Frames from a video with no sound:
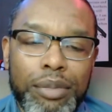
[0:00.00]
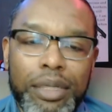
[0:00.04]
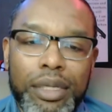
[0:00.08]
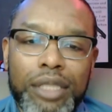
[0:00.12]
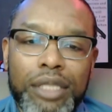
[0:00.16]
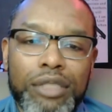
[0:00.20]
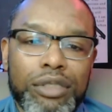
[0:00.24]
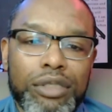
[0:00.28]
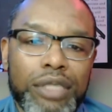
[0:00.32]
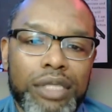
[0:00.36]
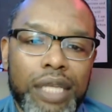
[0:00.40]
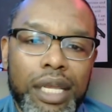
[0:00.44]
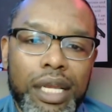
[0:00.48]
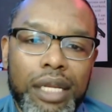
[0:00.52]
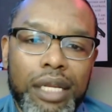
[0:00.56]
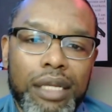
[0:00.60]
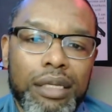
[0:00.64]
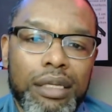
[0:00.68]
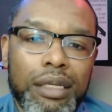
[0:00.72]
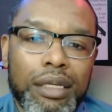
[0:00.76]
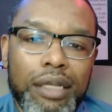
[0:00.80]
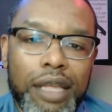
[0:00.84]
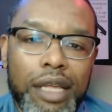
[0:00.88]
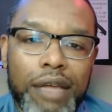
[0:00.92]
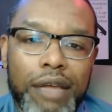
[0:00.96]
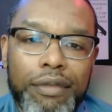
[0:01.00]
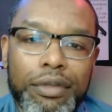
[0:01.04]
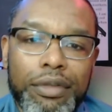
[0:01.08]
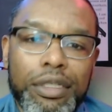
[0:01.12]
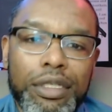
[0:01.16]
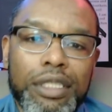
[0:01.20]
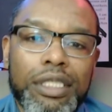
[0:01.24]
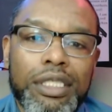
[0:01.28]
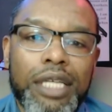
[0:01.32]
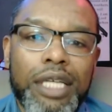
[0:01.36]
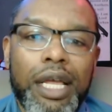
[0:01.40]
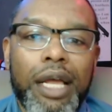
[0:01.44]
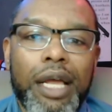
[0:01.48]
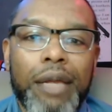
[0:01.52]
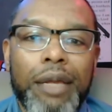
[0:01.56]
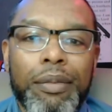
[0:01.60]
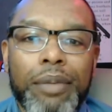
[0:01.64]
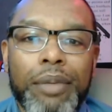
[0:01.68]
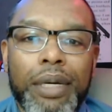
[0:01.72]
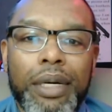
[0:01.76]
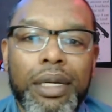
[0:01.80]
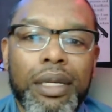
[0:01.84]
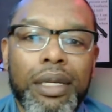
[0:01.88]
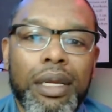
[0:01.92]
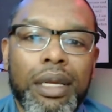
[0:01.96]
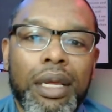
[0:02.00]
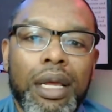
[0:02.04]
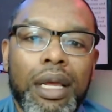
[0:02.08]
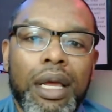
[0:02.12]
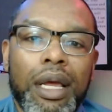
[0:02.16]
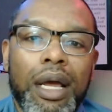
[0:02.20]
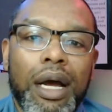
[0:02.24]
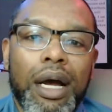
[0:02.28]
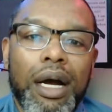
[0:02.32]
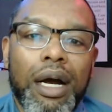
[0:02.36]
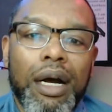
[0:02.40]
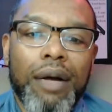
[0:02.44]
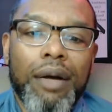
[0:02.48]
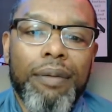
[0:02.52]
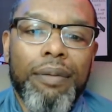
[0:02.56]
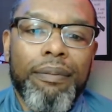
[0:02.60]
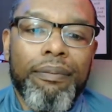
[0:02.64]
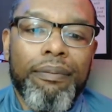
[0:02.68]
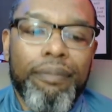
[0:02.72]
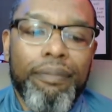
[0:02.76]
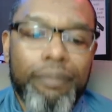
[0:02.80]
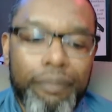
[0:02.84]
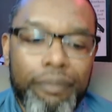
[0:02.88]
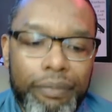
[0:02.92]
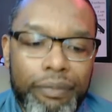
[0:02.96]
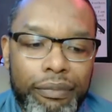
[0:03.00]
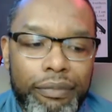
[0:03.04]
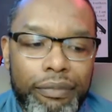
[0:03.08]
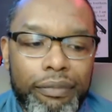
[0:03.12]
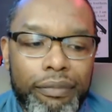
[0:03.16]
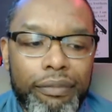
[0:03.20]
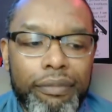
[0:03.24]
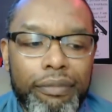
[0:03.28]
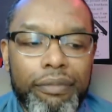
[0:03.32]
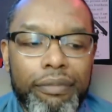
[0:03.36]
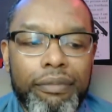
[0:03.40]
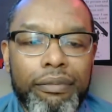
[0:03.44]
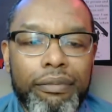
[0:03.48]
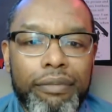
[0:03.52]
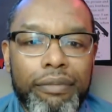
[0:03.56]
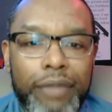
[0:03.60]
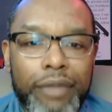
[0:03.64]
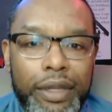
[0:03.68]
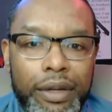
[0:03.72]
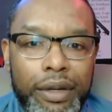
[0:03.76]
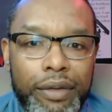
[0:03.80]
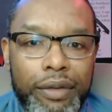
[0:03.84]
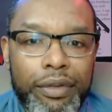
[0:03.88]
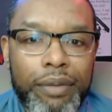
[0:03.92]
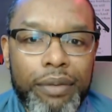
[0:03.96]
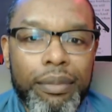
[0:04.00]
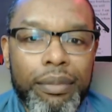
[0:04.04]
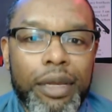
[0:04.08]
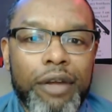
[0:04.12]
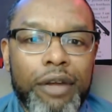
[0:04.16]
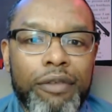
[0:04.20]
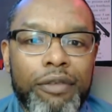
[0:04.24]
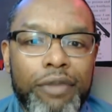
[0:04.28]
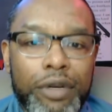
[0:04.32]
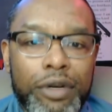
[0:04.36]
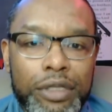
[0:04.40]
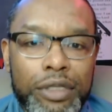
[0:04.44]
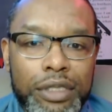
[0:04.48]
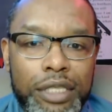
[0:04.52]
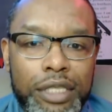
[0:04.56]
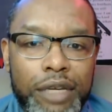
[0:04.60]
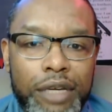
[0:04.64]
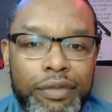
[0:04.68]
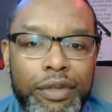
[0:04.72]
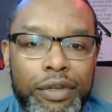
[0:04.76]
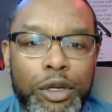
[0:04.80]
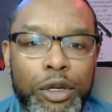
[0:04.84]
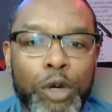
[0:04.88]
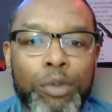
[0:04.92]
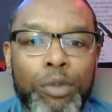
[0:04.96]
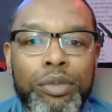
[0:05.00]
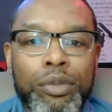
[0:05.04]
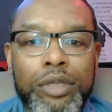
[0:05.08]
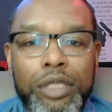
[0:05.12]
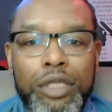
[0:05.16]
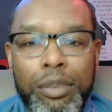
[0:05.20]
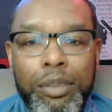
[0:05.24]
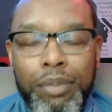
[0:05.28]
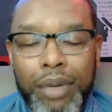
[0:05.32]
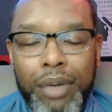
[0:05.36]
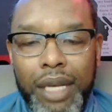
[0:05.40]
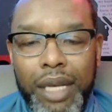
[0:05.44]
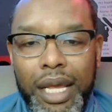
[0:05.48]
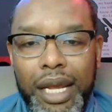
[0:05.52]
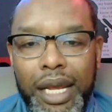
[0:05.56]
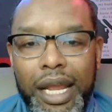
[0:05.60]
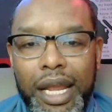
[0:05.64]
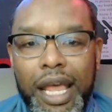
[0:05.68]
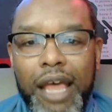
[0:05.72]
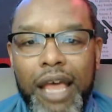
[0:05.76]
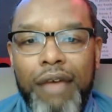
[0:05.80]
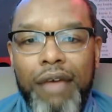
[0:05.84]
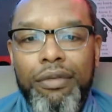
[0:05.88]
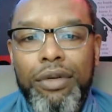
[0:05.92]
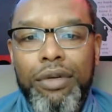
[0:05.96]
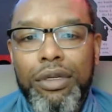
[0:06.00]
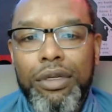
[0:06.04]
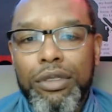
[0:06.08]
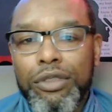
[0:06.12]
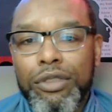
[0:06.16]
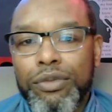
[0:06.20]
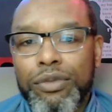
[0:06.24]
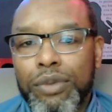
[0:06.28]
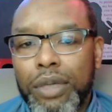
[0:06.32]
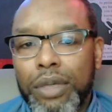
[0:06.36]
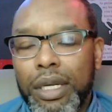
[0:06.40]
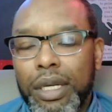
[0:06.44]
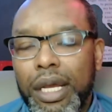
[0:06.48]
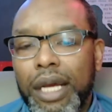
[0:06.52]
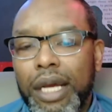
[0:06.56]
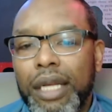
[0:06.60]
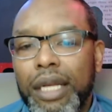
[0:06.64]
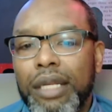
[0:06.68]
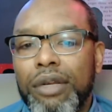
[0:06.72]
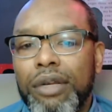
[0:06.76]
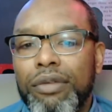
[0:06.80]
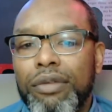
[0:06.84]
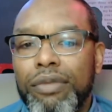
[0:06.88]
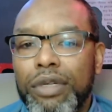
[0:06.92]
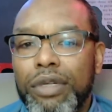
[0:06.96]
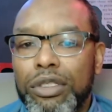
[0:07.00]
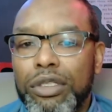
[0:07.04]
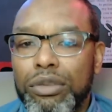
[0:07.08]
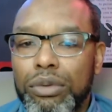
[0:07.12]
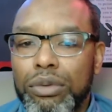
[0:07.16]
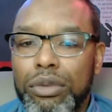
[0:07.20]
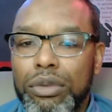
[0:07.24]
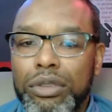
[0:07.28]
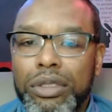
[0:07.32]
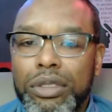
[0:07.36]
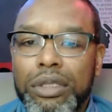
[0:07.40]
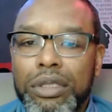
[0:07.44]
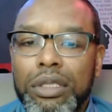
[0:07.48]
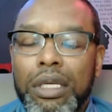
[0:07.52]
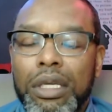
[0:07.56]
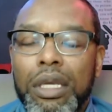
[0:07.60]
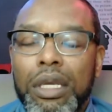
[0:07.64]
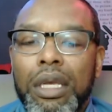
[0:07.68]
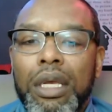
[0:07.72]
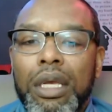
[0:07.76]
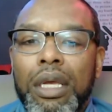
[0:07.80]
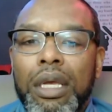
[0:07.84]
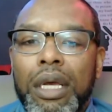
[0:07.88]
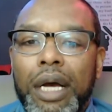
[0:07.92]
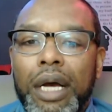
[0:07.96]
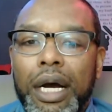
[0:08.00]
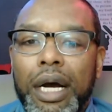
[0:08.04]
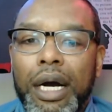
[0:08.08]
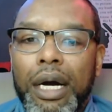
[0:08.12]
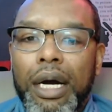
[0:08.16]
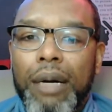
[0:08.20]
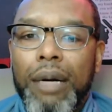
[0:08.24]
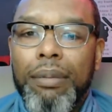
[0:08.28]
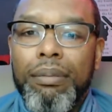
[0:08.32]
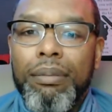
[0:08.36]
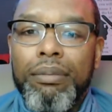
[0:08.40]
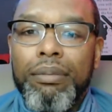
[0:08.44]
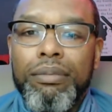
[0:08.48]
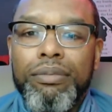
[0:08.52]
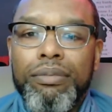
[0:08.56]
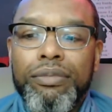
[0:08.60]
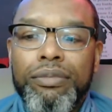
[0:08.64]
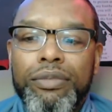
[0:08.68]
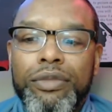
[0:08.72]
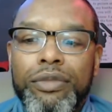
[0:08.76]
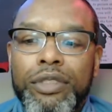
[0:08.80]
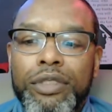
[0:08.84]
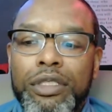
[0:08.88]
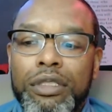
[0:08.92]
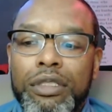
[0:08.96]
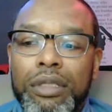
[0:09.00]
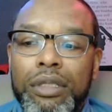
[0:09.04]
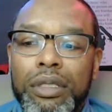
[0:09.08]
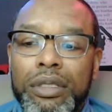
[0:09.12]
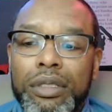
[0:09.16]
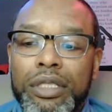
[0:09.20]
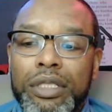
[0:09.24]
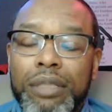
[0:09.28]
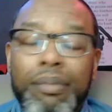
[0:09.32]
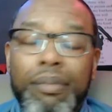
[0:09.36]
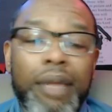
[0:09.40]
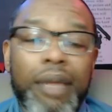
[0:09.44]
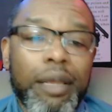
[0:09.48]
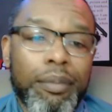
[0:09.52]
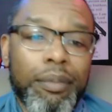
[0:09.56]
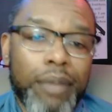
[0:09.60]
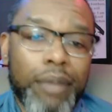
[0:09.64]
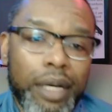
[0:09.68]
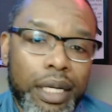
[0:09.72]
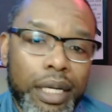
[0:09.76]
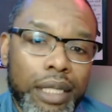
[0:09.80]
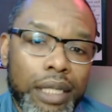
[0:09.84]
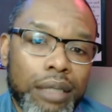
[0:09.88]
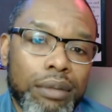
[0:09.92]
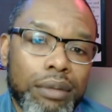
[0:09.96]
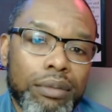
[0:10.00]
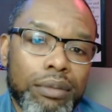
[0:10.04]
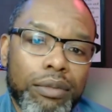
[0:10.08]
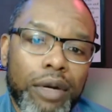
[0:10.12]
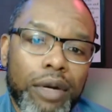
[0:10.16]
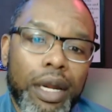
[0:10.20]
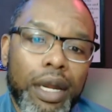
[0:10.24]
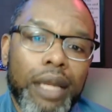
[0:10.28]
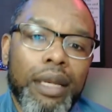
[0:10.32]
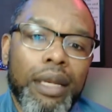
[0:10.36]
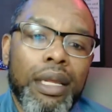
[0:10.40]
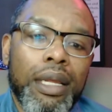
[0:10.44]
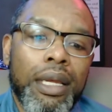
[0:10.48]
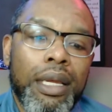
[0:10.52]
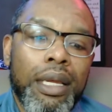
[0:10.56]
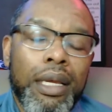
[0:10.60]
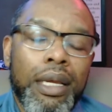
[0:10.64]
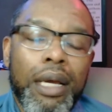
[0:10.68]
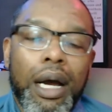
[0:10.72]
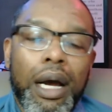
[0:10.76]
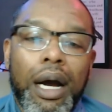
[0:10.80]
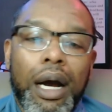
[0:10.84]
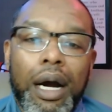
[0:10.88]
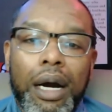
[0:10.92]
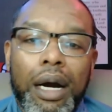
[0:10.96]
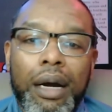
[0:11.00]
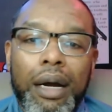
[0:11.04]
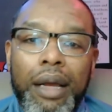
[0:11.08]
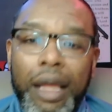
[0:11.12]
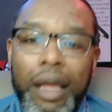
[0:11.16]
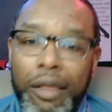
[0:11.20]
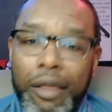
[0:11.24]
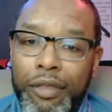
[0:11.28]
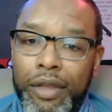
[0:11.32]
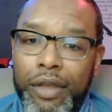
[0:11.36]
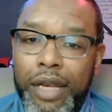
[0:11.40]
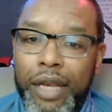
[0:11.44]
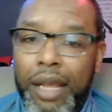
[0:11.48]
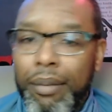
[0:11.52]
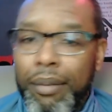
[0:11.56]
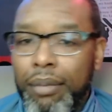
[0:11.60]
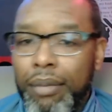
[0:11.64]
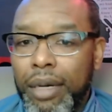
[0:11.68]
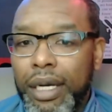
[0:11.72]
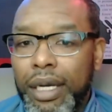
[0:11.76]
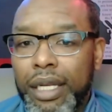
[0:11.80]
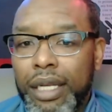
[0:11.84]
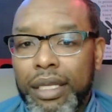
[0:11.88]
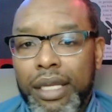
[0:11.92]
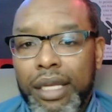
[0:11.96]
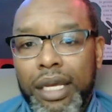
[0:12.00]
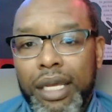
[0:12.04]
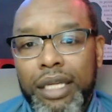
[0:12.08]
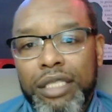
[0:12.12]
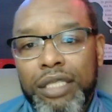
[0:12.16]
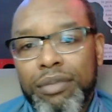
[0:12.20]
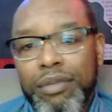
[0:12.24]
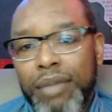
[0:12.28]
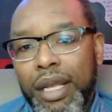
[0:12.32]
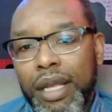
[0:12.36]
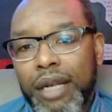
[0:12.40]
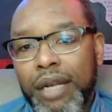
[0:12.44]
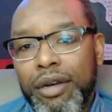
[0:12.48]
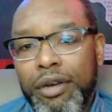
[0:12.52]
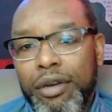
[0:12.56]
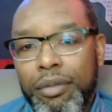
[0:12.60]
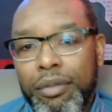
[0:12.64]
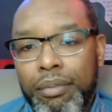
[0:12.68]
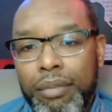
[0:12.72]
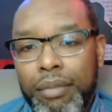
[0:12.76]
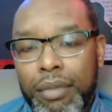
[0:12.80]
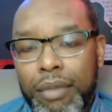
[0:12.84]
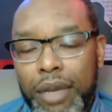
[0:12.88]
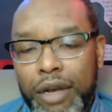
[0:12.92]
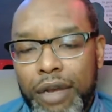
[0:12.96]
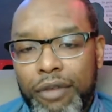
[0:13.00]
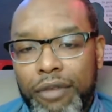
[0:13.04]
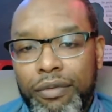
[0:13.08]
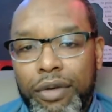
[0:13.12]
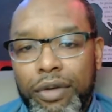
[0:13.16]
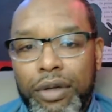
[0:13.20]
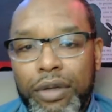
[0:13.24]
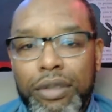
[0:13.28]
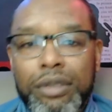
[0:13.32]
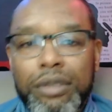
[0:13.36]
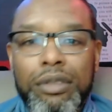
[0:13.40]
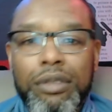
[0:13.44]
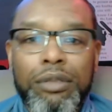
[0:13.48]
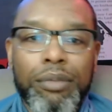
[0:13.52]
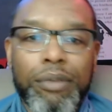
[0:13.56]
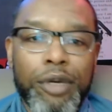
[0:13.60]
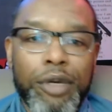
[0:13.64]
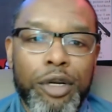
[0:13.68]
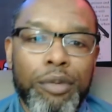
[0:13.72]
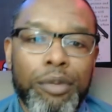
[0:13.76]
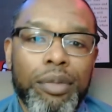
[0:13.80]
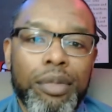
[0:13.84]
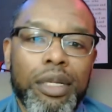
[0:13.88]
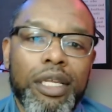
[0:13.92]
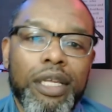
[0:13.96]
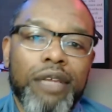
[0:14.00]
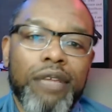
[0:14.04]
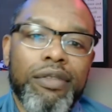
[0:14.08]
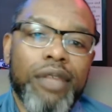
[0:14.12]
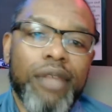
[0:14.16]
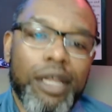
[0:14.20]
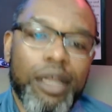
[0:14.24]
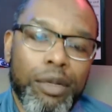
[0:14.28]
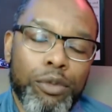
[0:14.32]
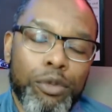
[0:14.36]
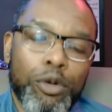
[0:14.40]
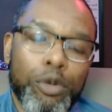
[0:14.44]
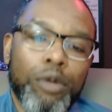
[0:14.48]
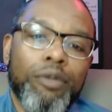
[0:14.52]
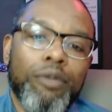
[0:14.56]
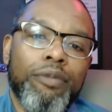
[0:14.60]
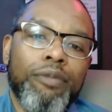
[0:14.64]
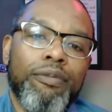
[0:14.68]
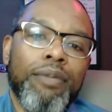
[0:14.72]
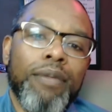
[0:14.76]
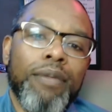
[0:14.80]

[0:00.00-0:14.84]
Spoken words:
be entertained and have a good time. But Um, the metaverse definitely opens up a lot of avenues for a lot of individuals um, to make money, right? And then that money that is made in the metaverse, you better believe that it will